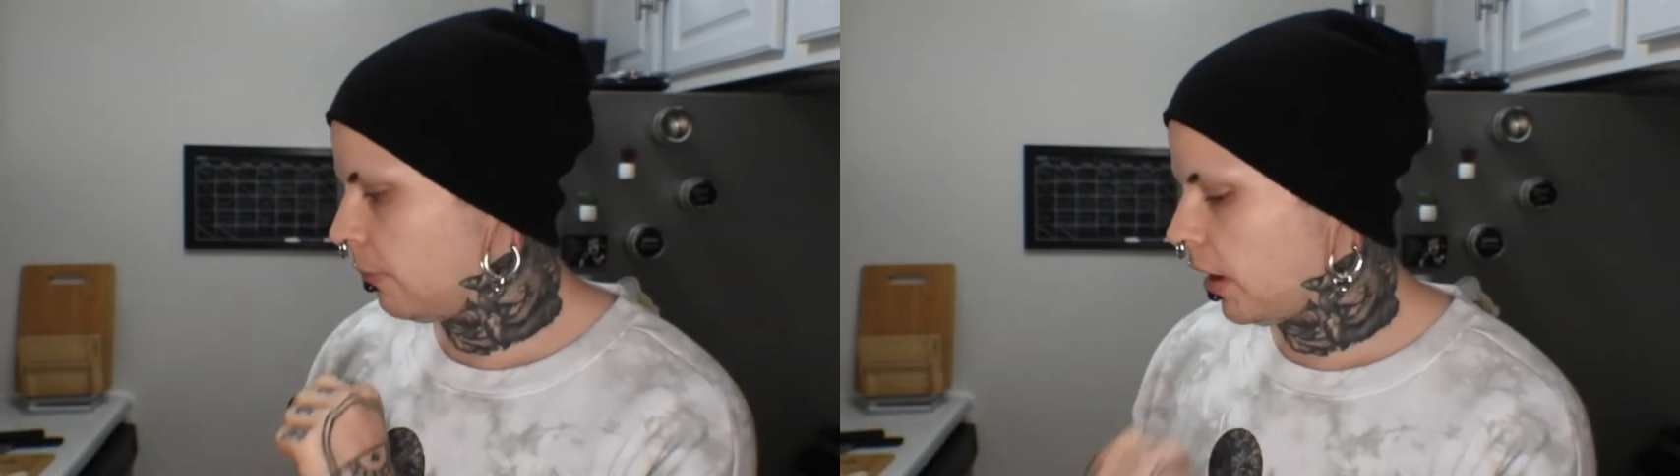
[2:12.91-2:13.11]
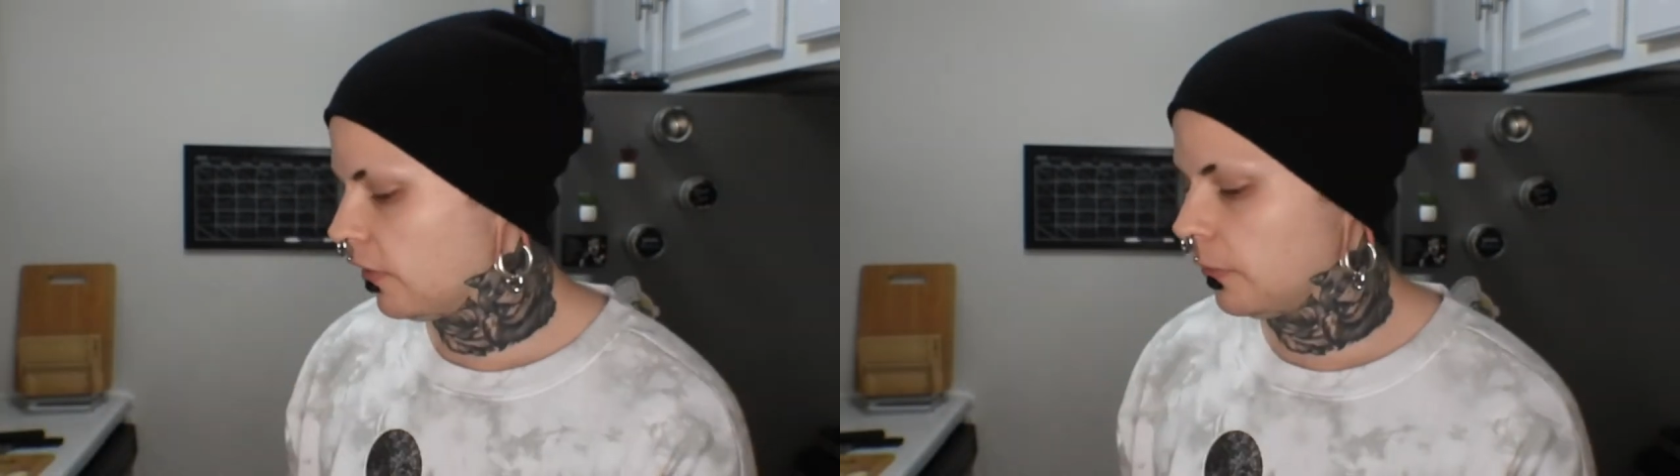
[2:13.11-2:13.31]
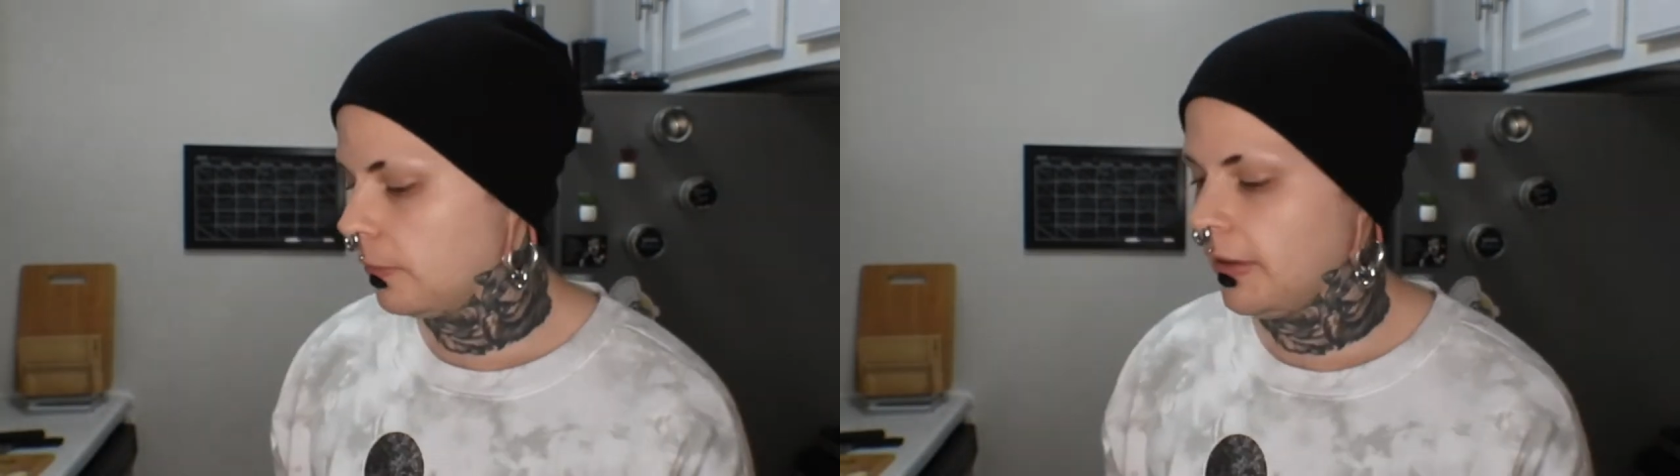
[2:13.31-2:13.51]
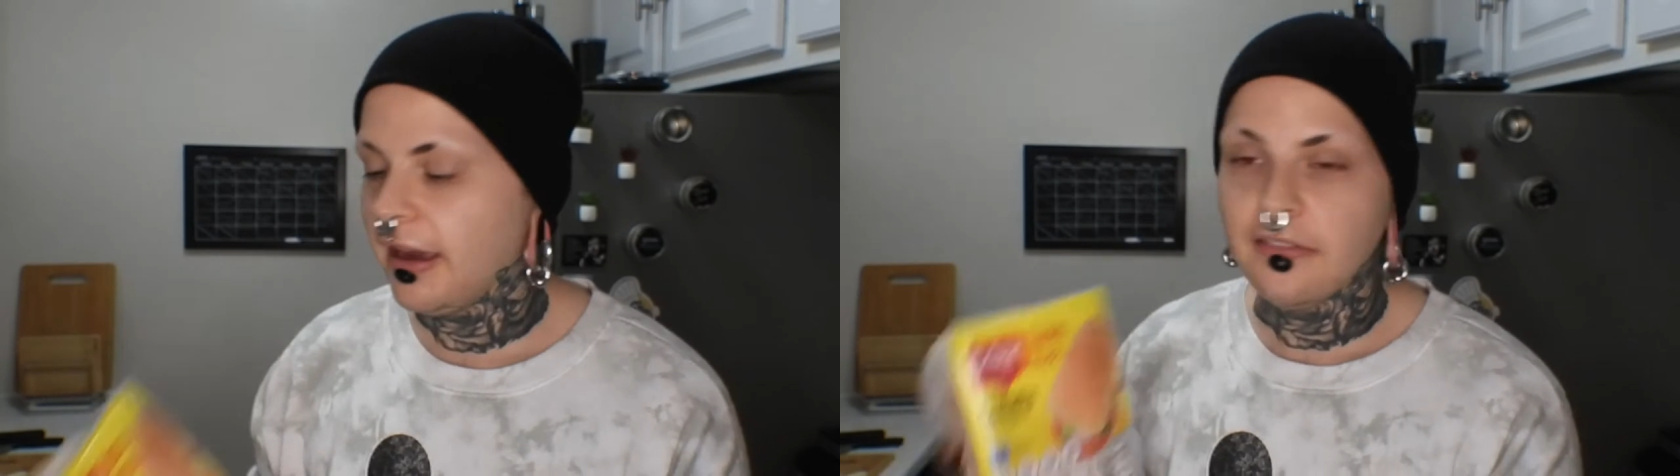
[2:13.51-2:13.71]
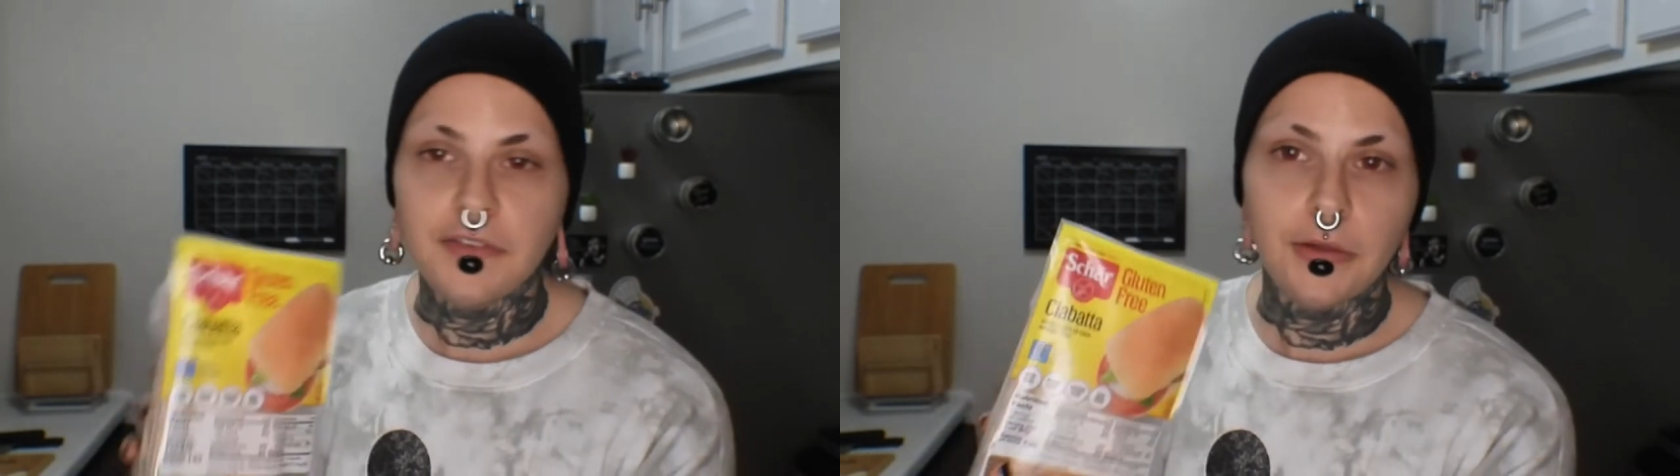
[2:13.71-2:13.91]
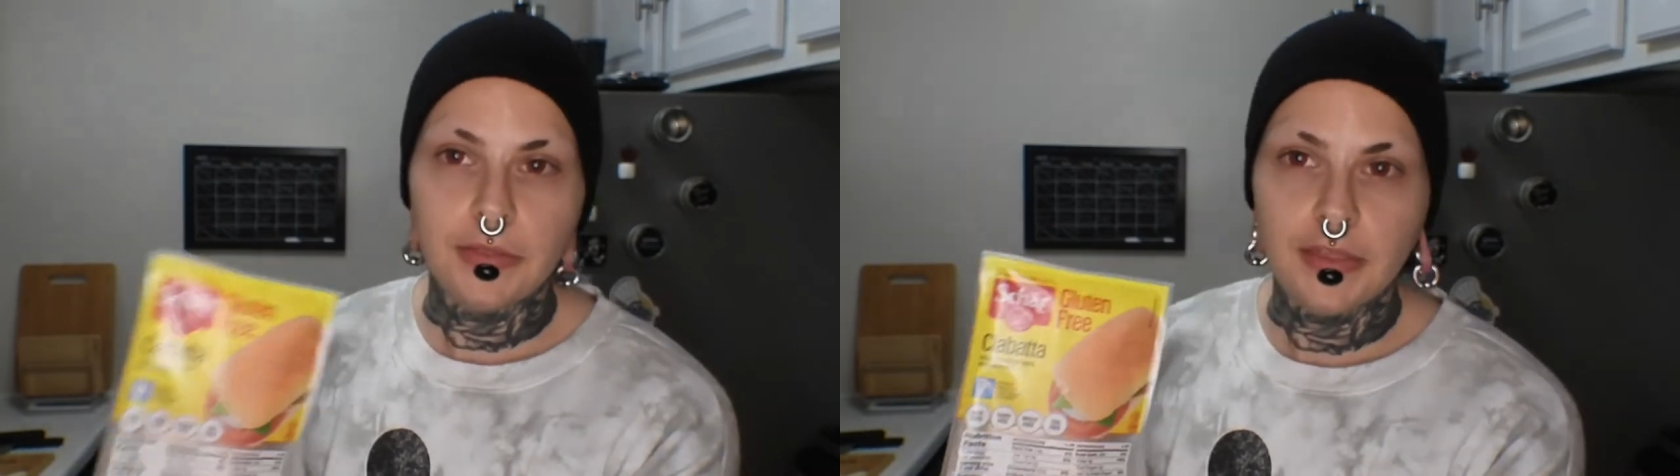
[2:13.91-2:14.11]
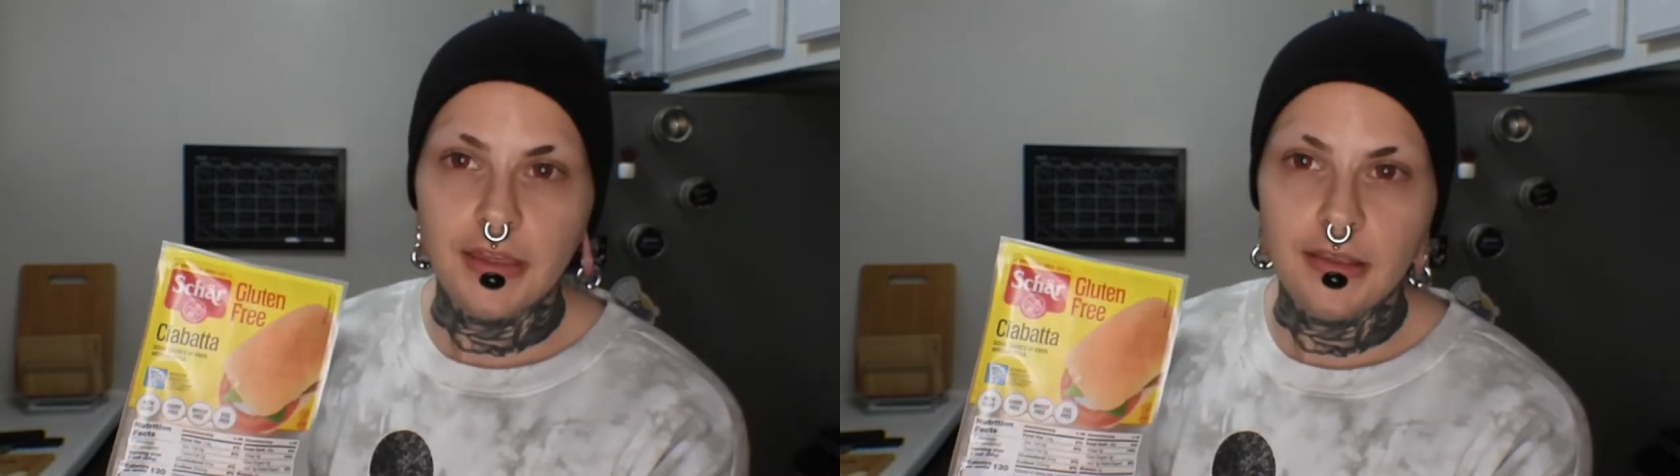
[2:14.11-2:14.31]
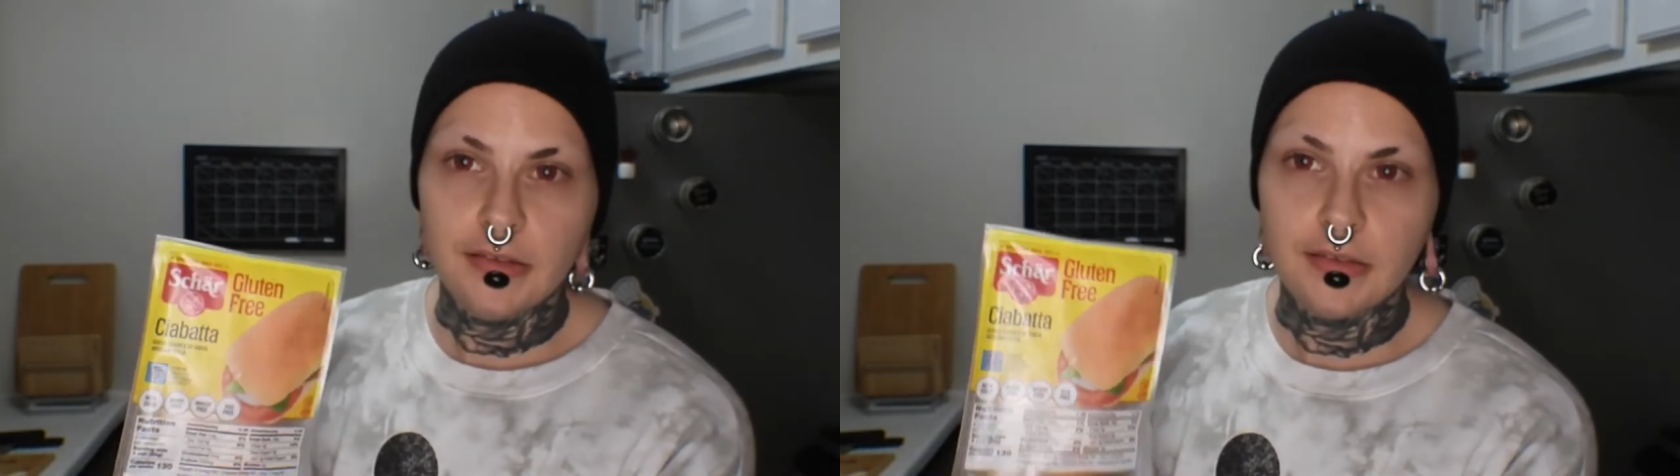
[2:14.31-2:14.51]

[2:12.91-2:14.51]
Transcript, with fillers: Impossible Meat, I found this.